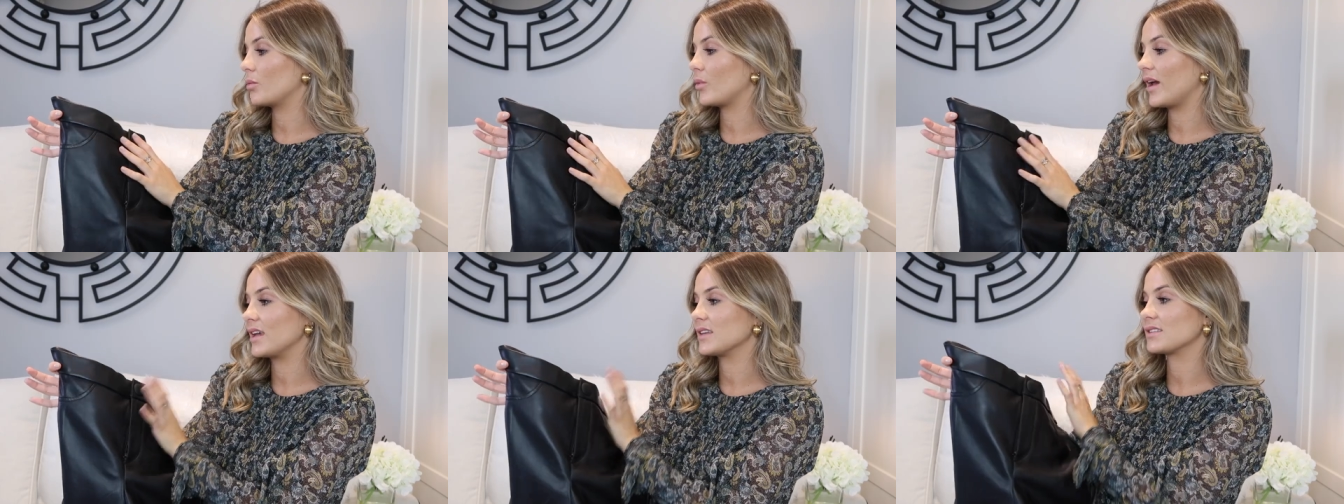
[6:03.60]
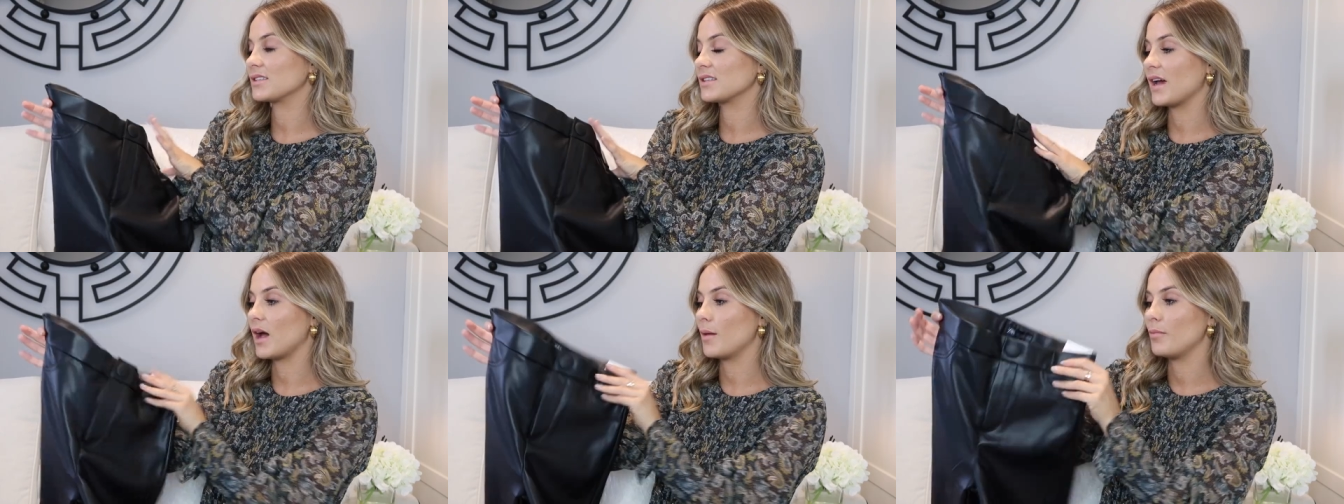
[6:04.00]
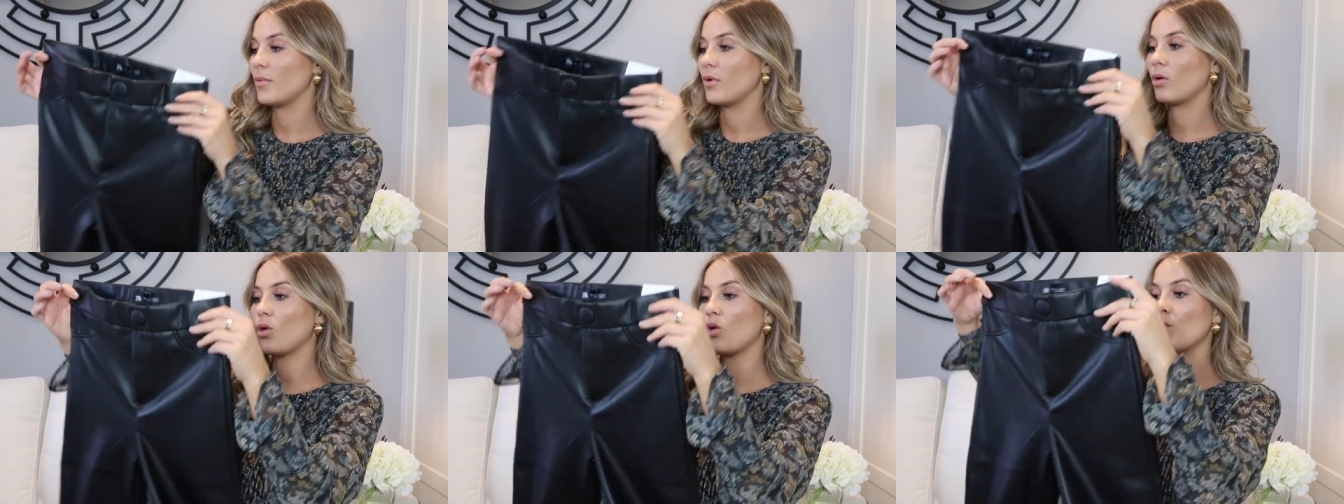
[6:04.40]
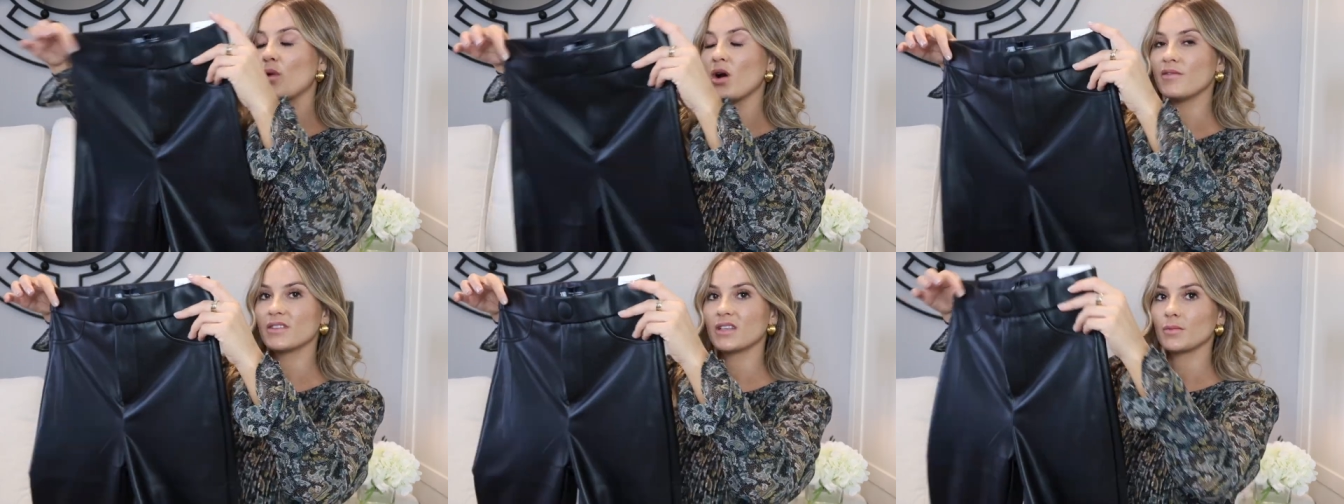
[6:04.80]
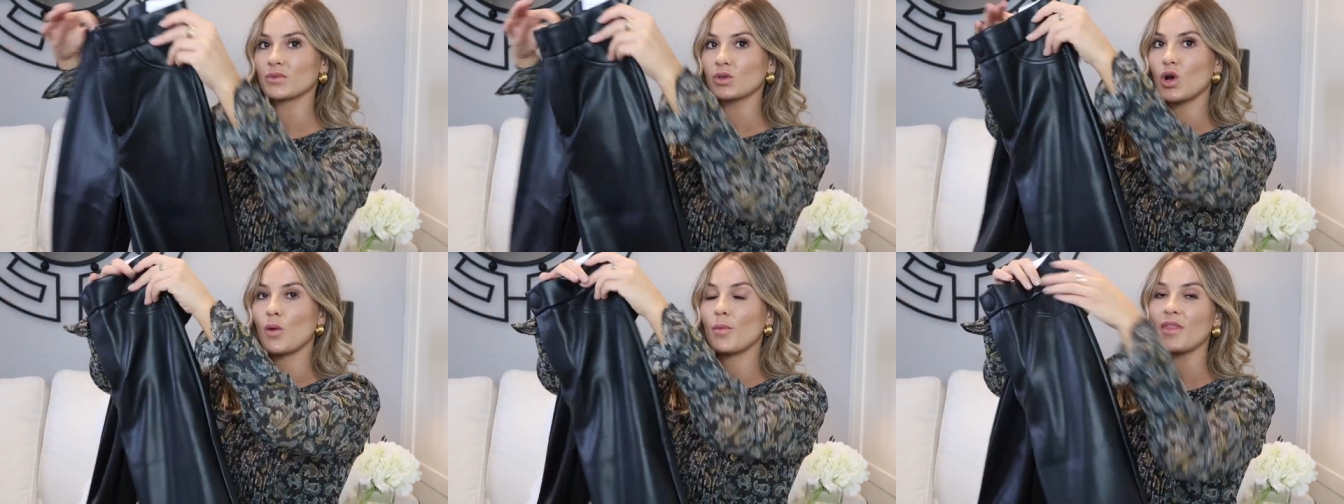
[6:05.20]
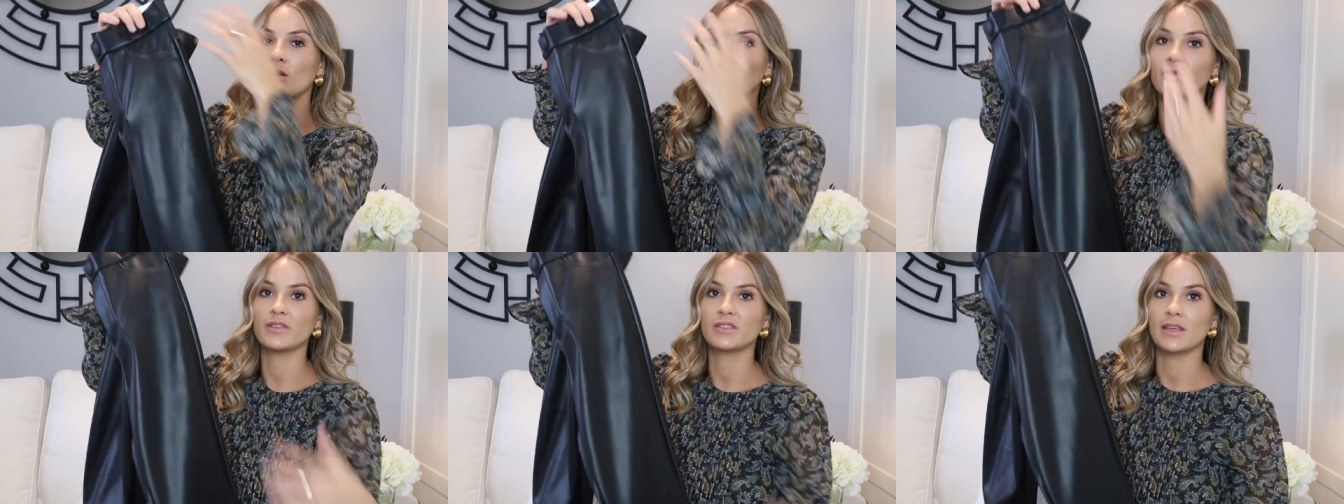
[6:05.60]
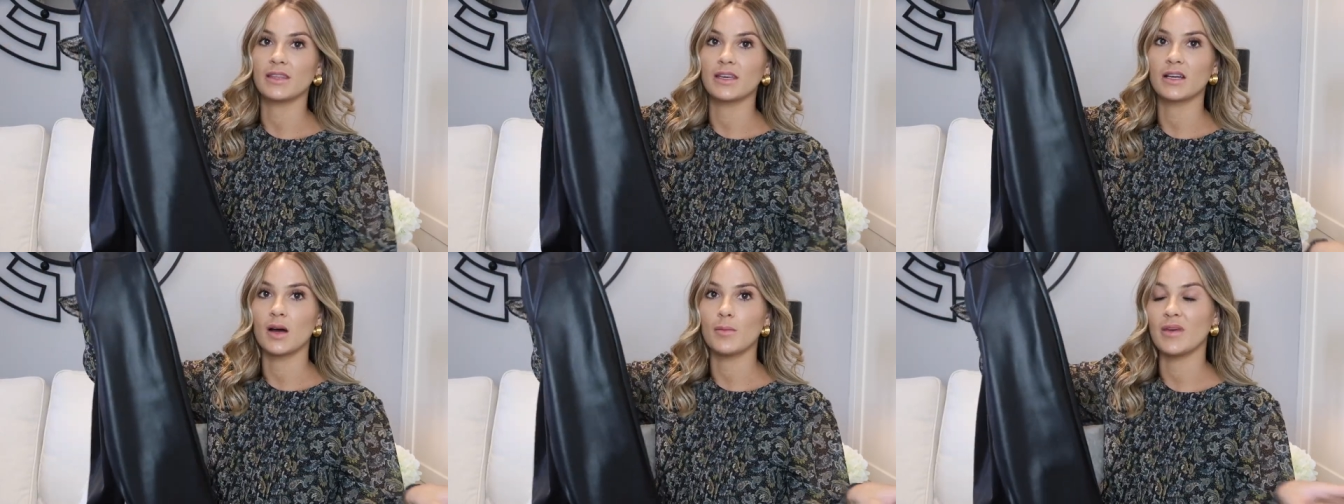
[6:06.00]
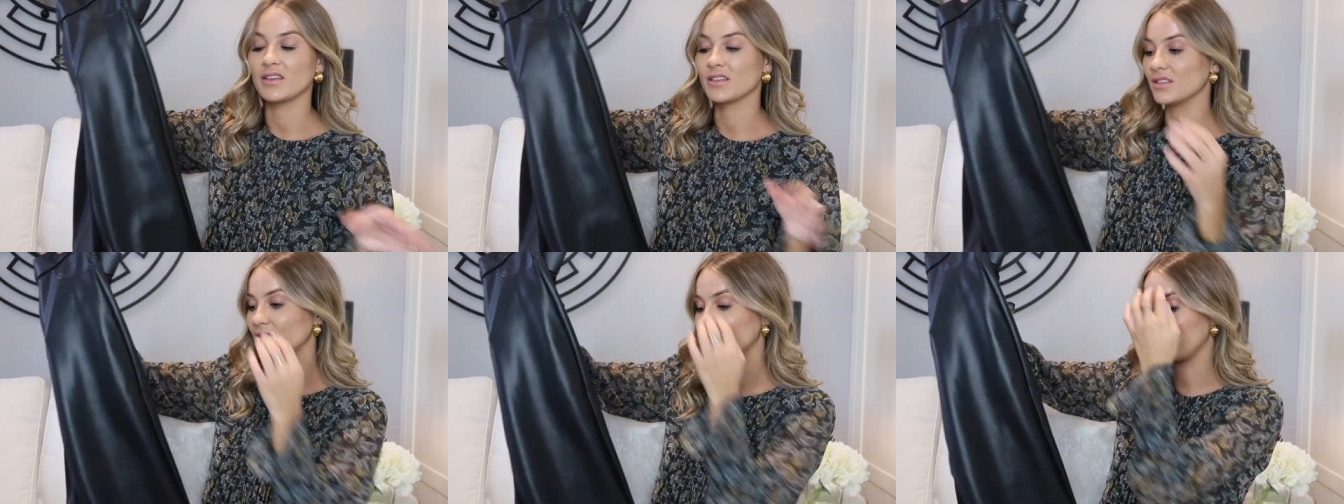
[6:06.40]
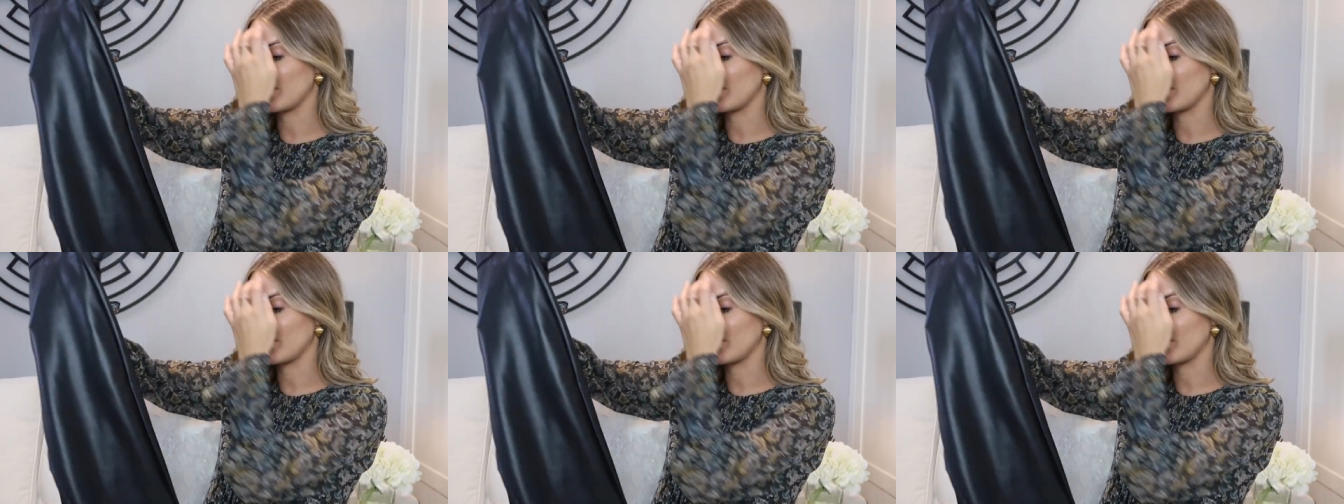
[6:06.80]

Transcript: my waist, um, all perfect at the top. And then obviously they come into the